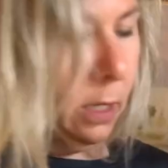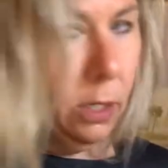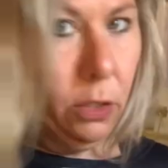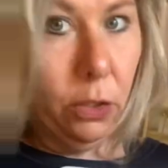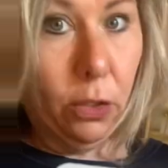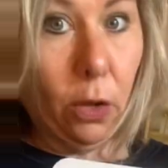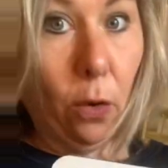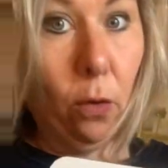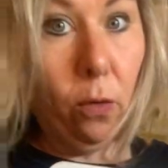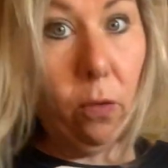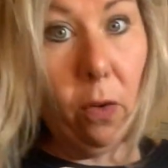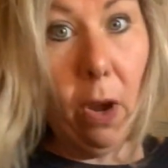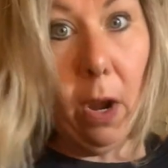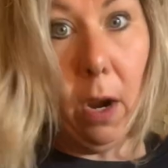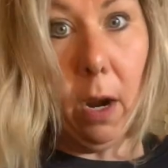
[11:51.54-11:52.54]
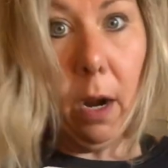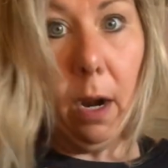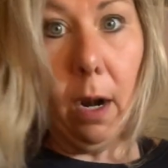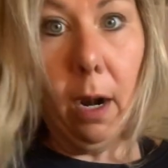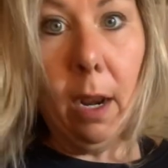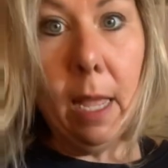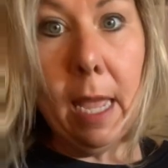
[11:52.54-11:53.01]
So
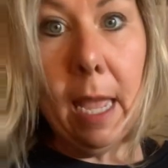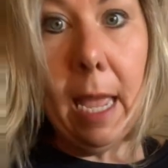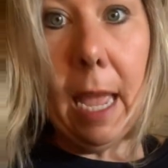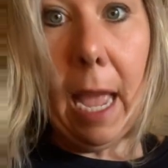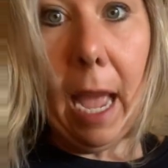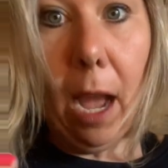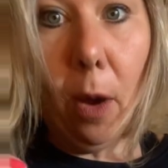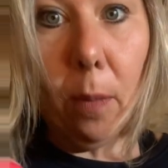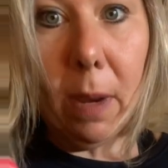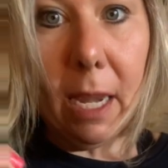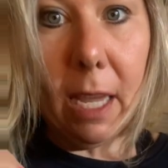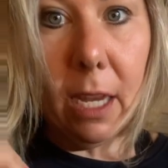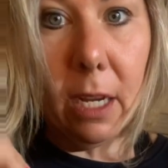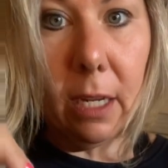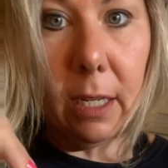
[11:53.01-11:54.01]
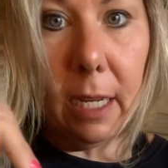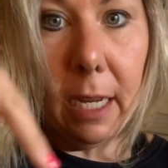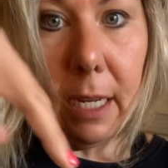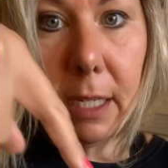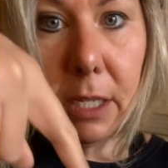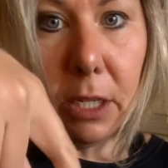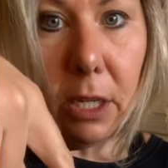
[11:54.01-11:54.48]
far, how many
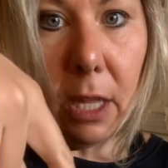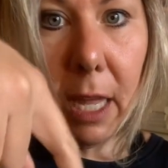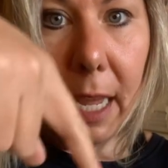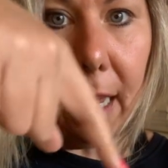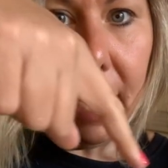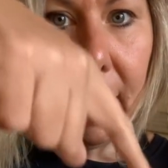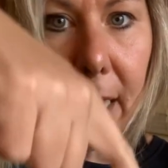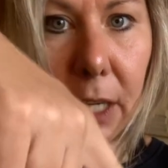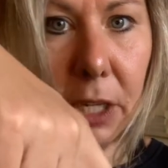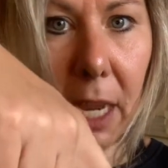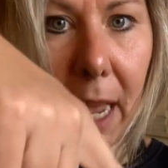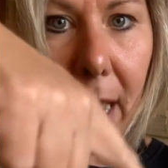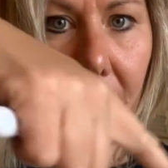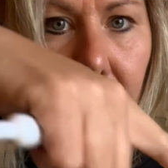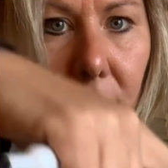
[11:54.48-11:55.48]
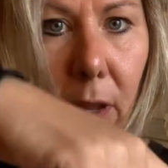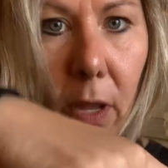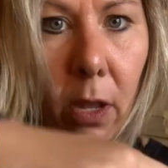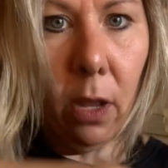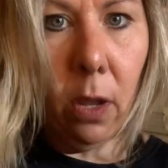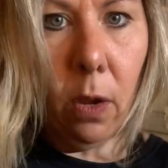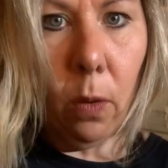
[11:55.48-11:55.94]
cookies do they each have?
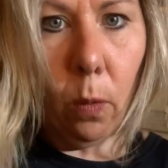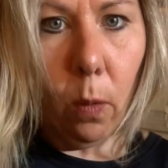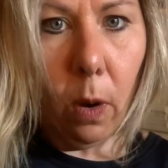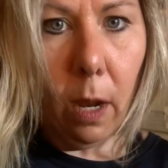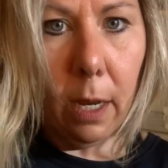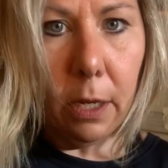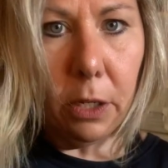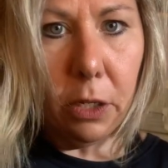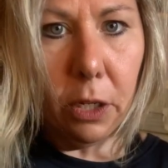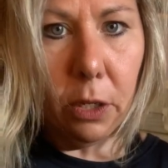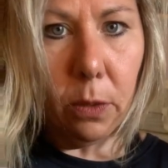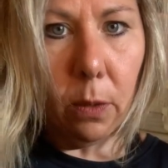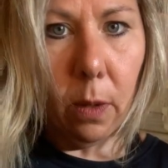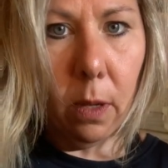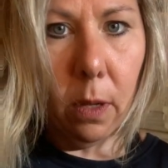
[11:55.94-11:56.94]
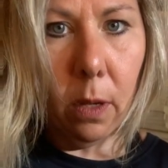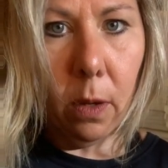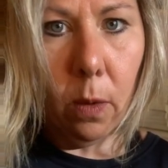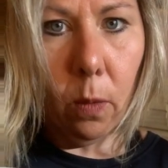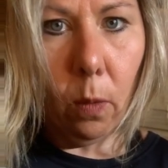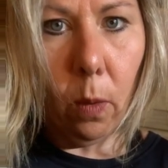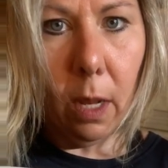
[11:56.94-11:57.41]
1, 2,
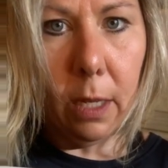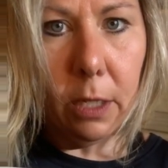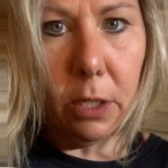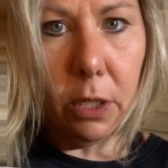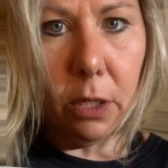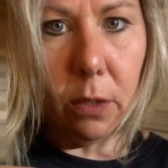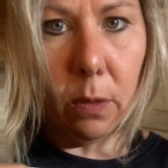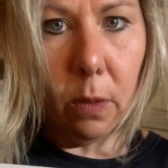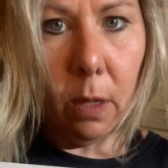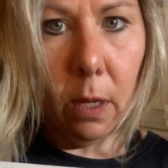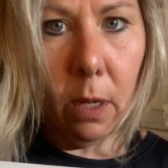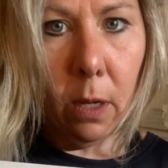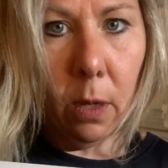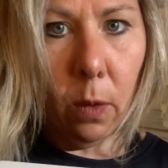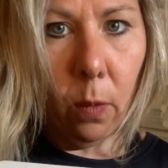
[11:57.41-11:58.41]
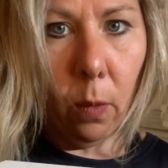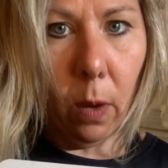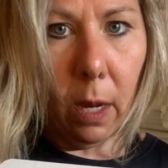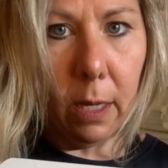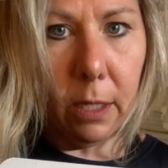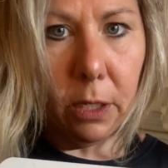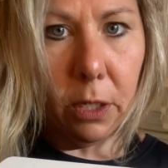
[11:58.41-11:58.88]
1, 2,
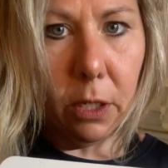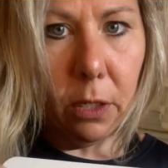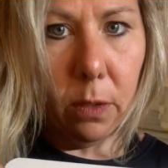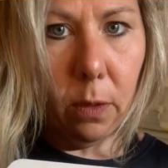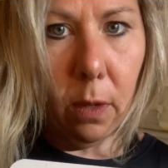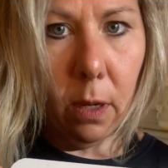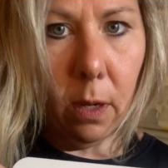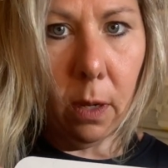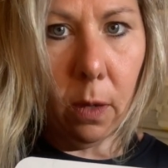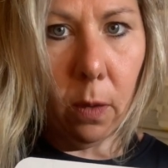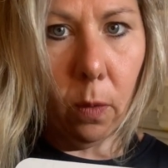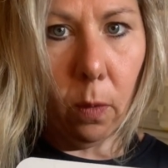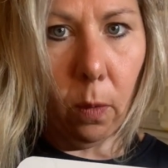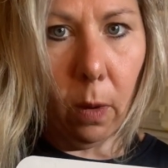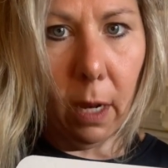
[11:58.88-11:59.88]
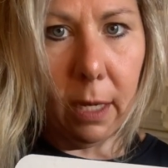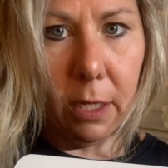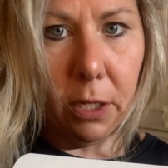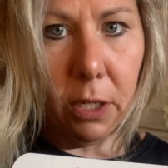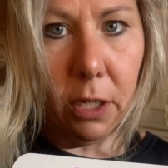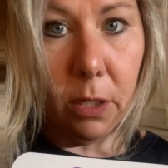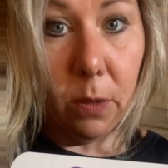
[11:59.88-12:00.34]
1, 2, 1,
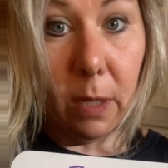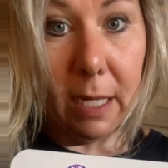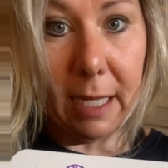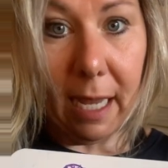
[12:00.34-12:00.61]
2. Is